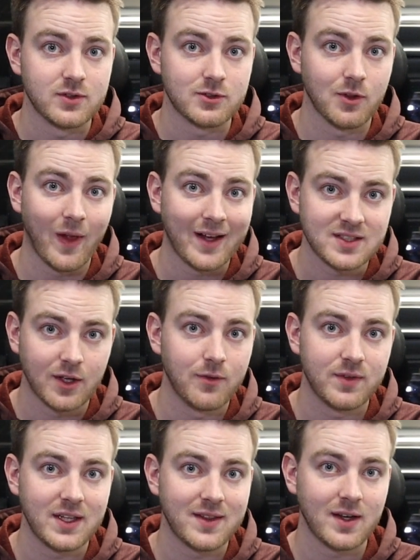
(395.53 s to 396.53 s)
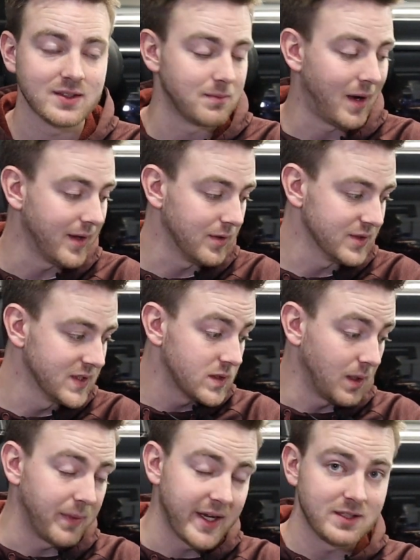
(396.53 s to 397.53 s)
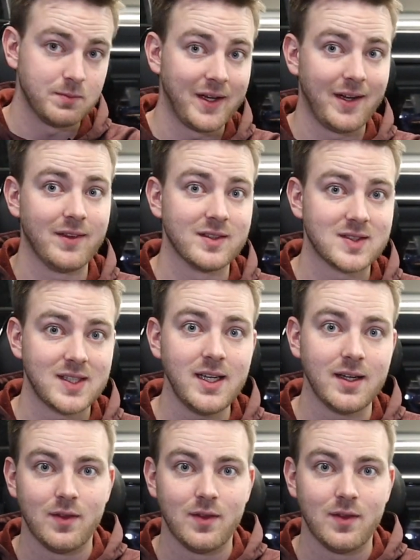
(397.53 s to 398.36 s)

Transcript: So the last 150,000 miles, somebody has been in this seat.